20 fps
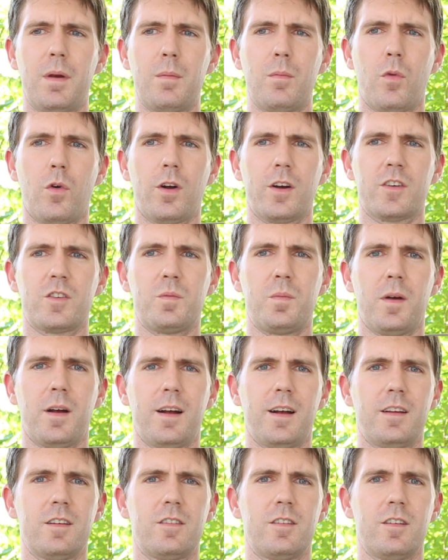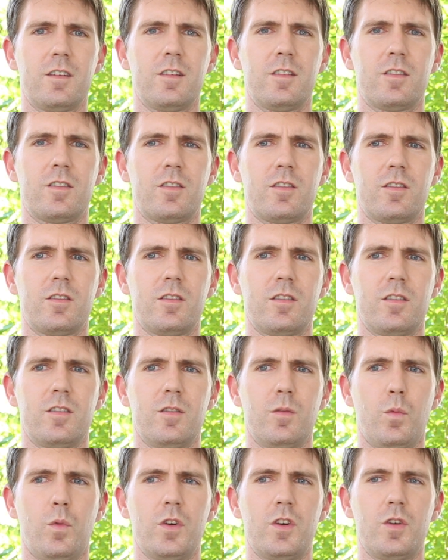more experiences
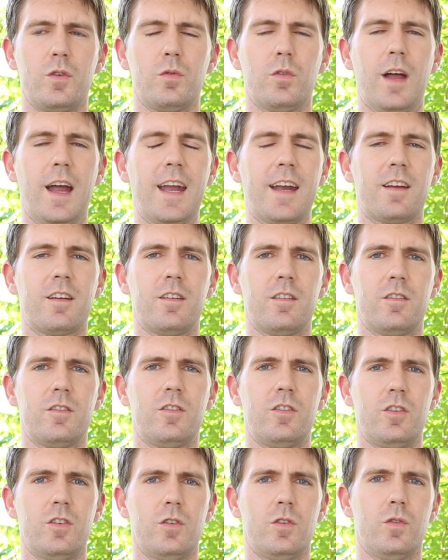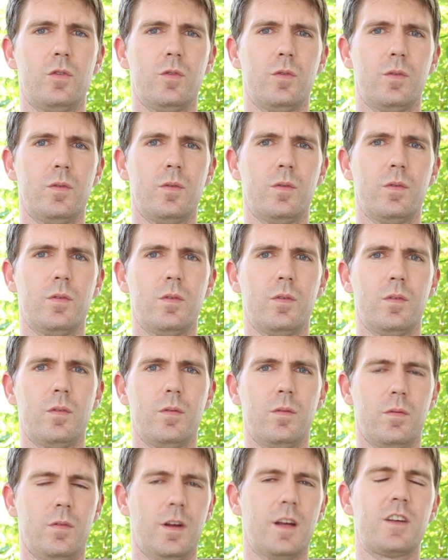would you like to
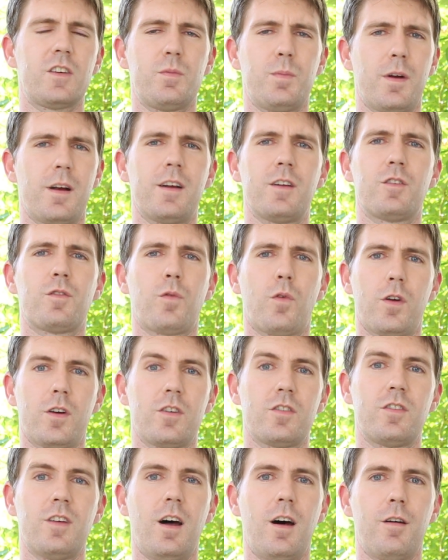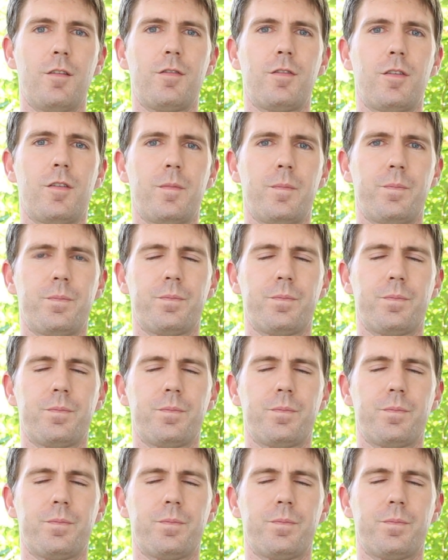experience for yourself?